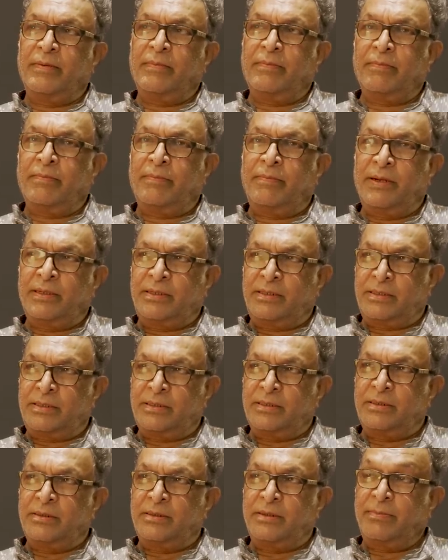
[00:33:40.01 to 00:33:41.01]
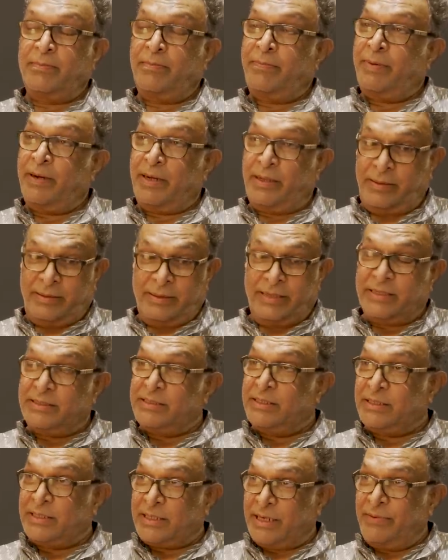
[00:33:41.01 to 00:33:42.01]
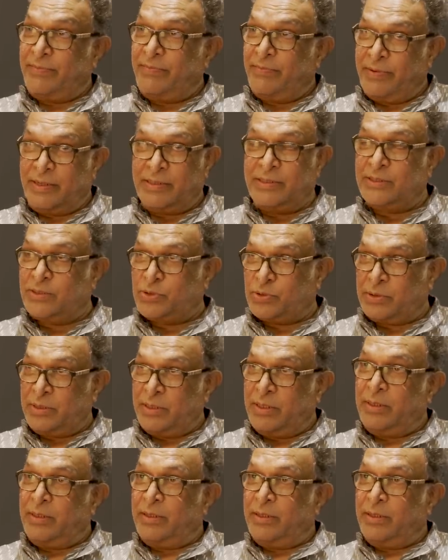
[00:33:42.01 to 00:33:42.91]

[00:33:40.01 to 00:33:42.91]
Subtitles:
But there's the time where this